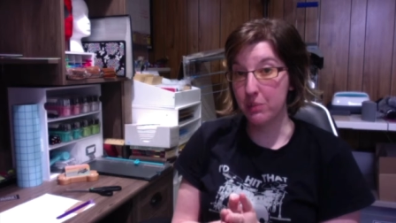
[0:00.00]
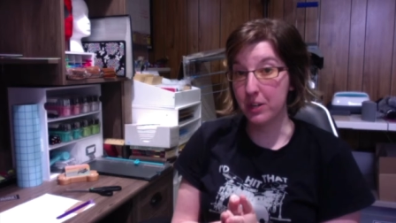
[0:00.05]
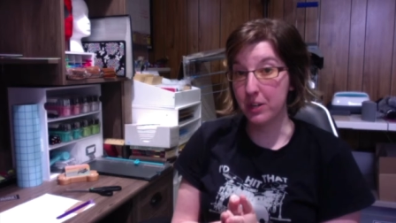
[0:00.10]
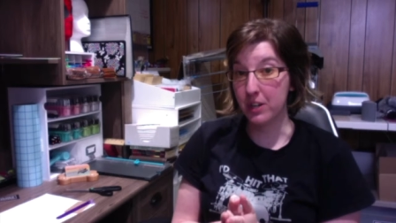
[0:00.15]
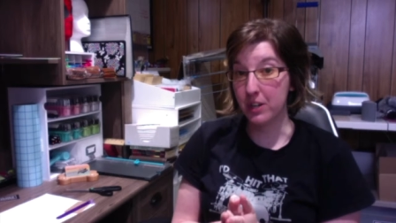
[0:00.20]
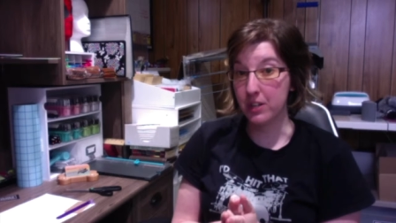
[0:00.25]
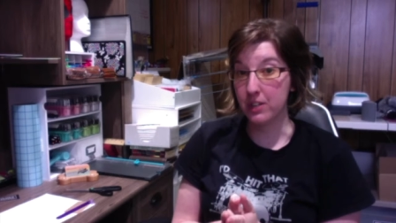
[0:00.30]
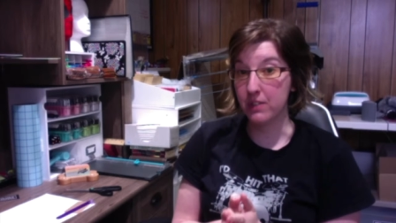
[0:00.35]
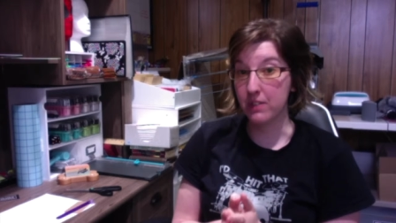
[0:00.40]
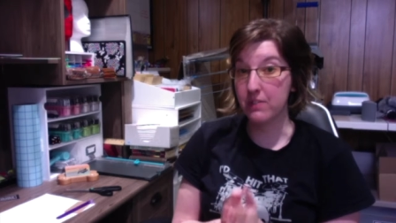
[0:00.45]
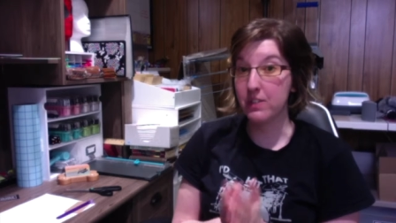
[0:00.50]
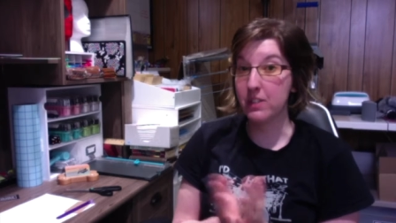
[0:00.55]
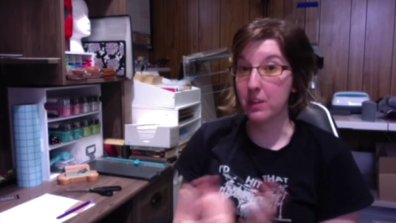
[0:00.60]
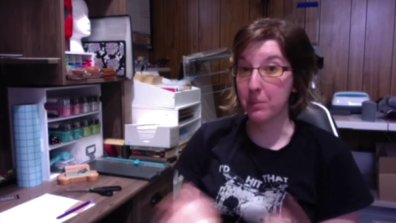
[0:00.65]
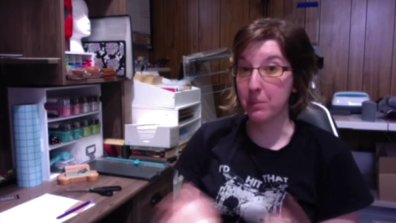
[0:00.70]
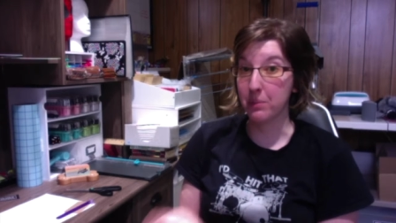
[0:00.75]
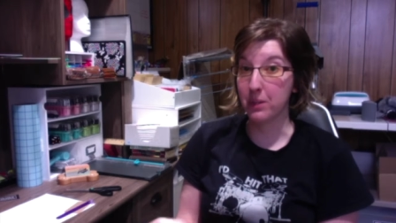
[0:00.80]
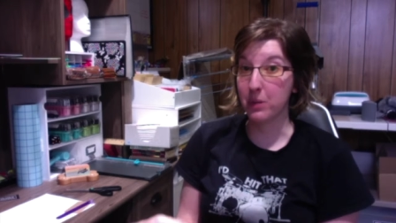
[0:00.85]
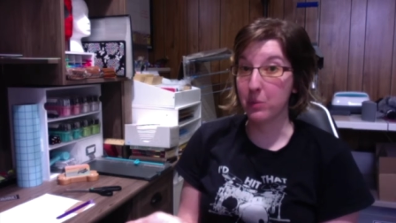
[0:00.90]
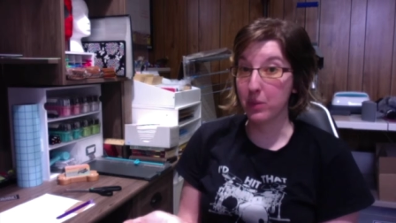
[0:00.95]
because if
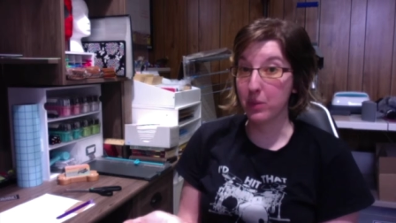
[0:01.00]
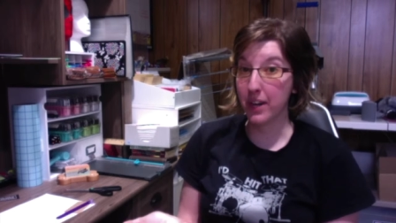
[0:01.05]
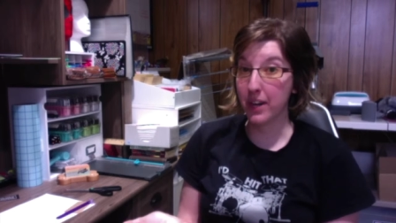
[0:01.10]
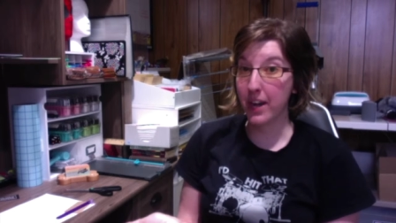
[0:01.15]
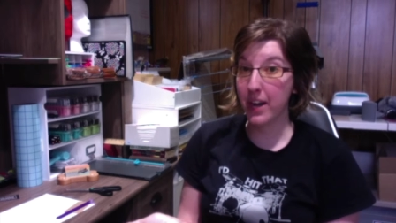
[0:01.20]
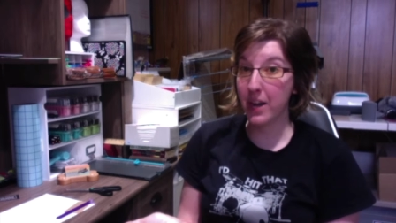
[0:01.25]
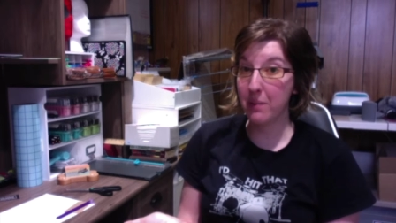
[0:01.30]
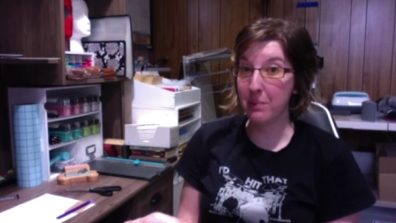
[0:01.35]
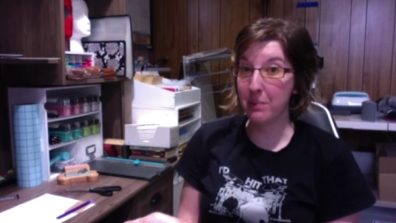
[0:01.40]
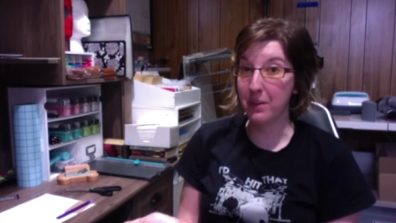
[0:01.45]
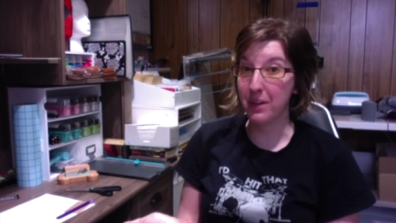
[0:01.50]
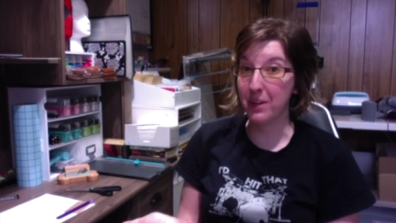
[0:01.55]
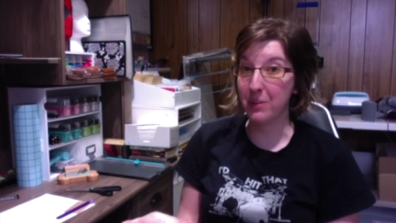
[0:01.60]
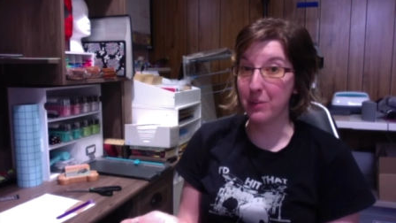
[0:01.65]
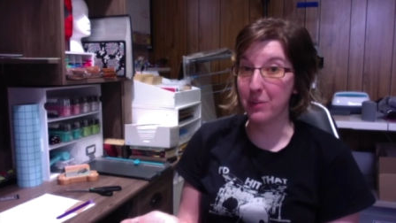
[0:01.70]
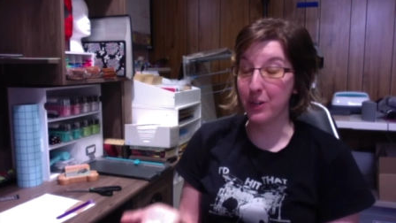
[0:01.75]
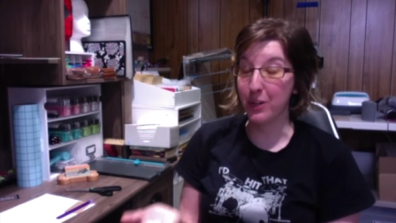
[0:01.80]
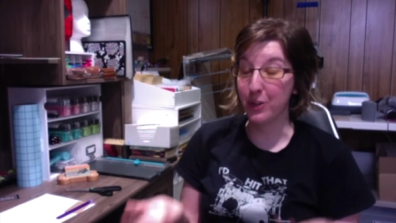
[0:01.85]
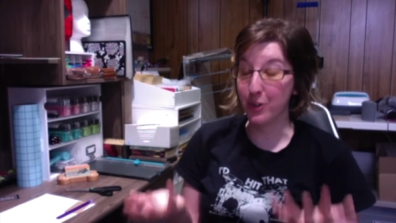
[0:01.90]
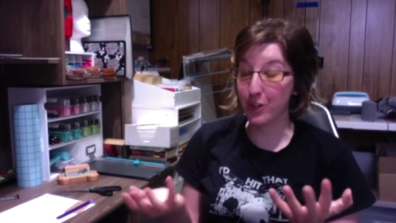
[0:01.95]
something were to happen
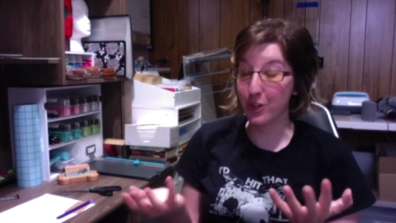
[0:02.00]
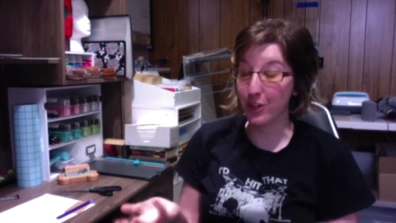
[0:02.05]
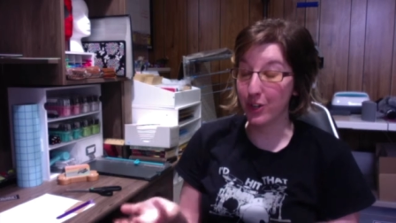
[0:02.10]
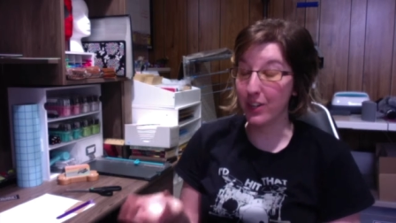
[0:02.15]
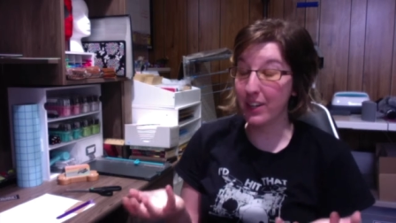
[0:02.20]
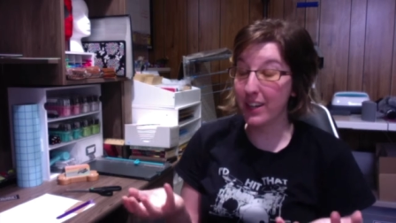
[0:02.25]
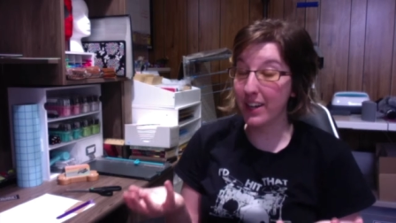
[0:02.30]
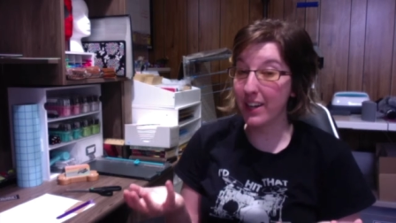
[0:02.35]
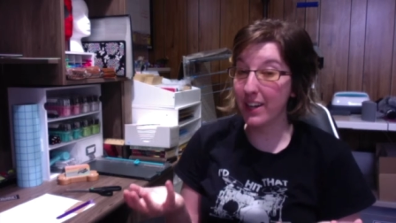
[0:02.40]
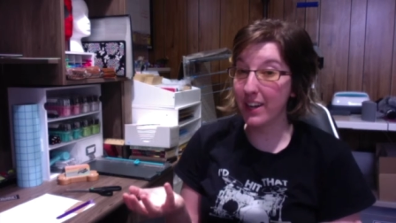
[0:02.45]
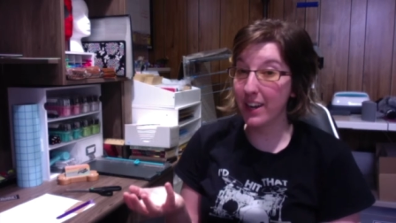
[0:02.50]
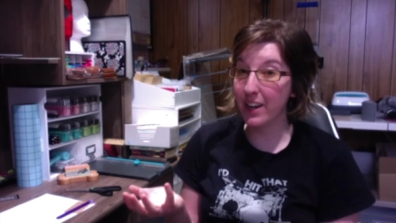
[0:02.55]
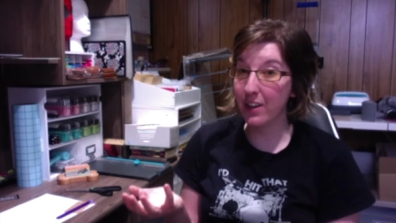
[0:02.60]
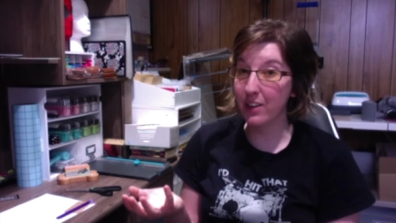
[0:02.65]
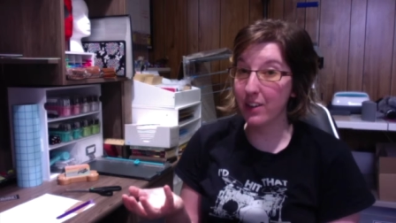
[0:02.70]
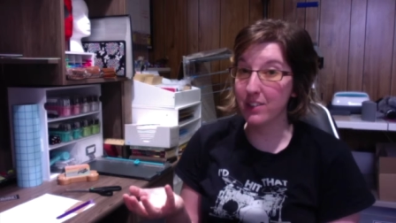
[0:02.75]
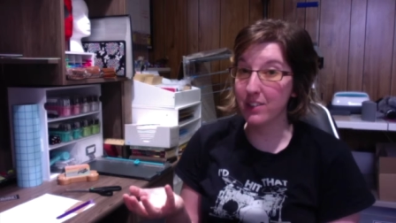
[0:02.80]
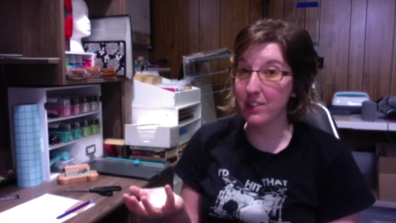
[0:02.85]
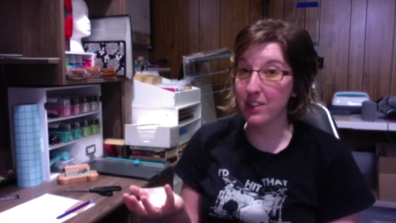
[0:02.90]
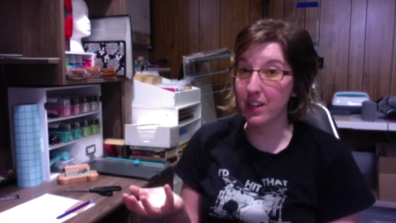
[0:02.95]
where you couldn't get it out
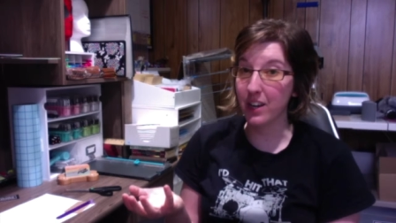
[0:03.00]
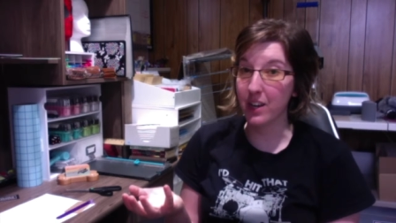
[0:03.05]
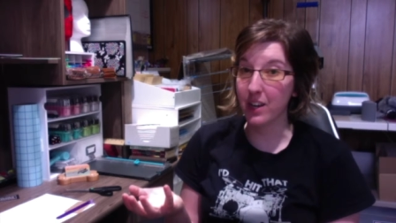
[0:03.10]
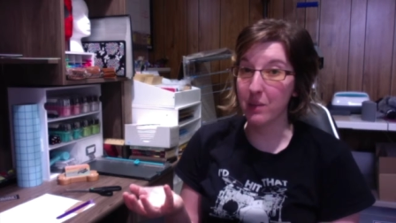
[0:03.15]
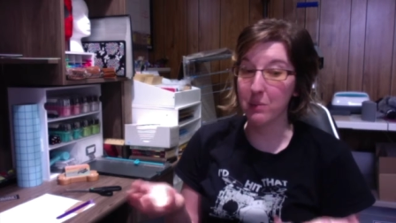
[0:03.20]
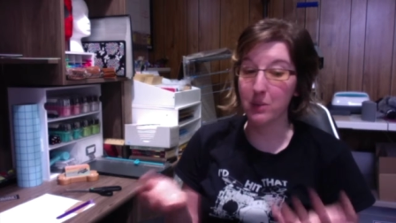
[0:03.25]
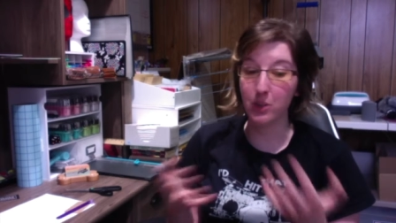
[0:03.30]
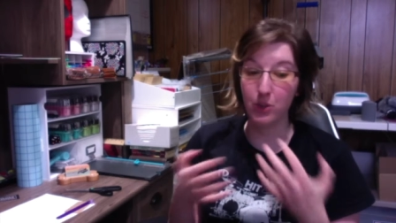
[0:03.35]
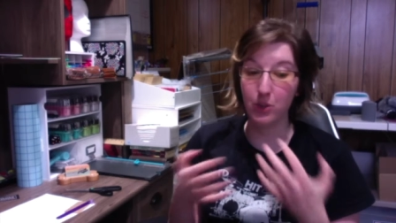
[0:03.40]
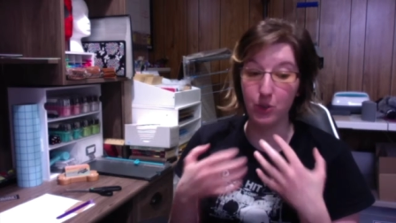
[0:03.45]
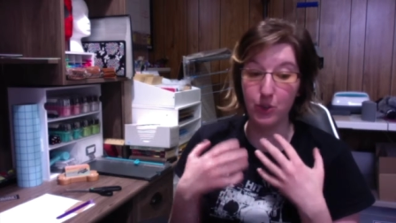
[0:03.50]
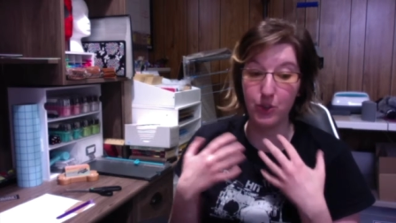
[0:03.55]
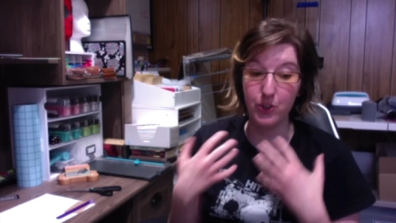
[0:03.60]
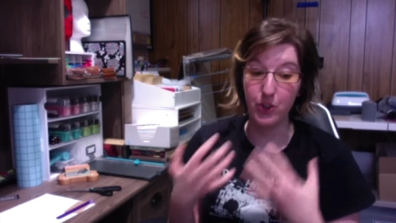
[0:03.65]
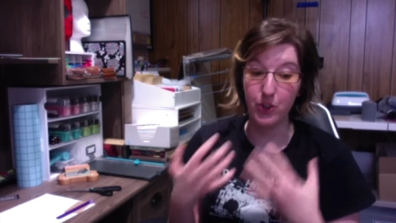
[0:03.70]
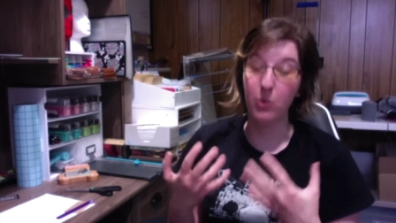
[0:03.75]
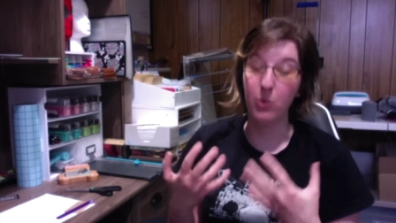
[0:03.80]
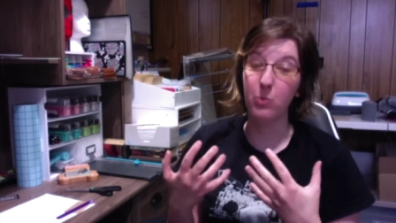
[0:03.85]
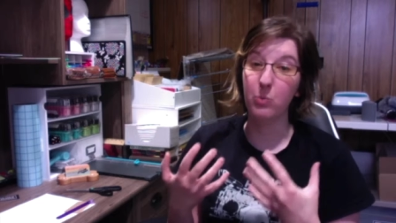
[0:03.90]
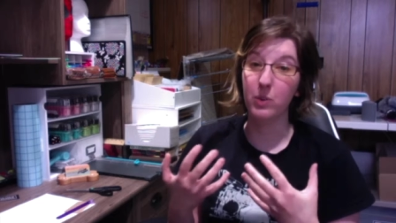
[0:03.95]
on time, you
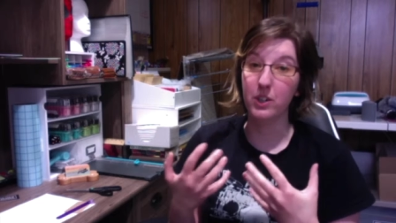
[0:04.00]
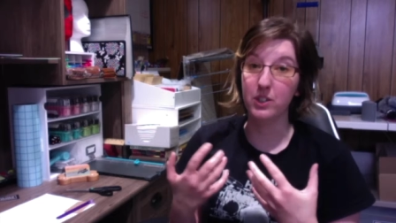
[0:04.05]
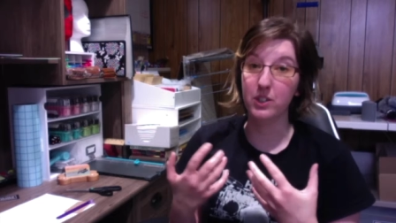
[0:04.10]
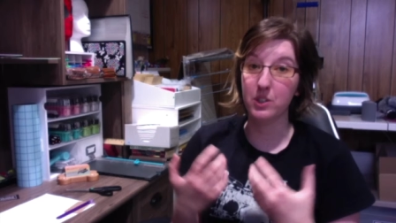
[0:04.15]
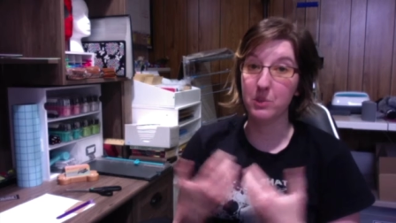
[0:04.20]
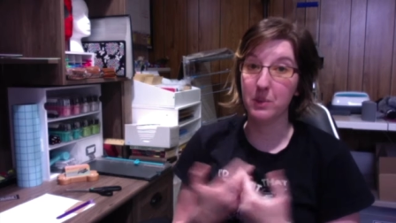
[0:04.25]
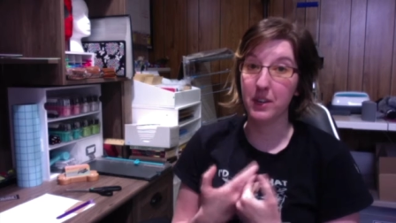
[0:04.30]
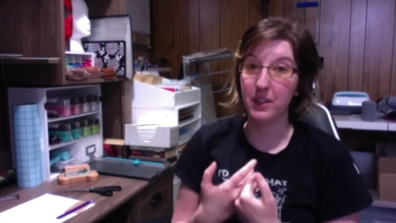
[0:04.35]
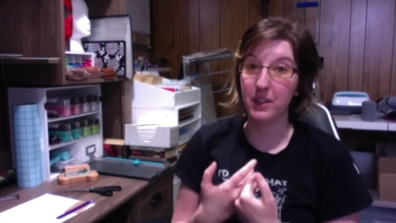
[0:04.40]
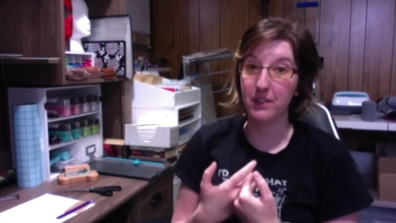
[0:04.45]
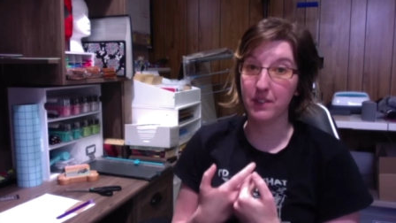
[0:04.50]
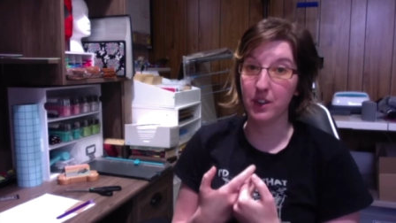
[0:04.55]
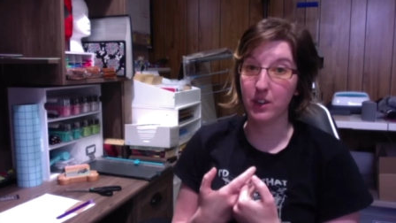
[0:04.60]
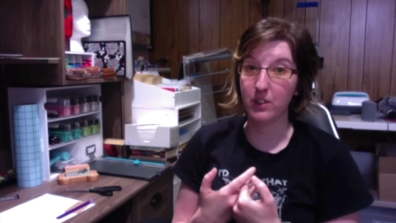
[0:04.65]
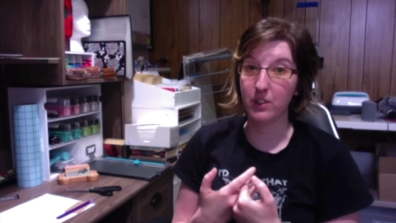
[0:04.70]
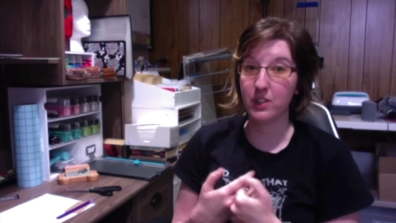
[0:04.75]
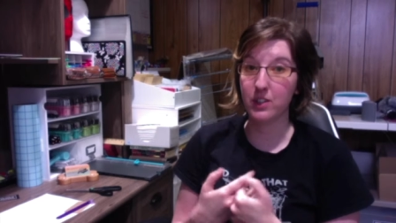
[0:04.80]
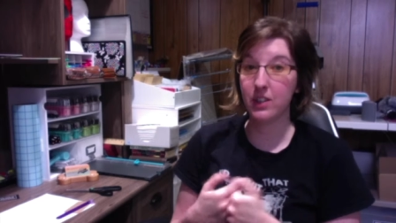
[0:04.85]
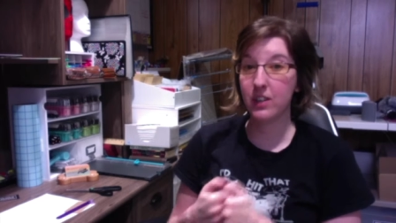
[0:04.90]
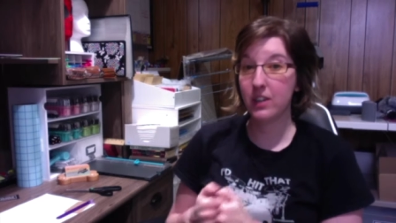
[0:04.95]
don't want to be at
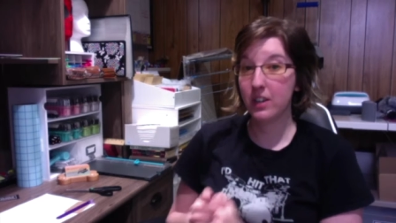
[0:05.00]
fault.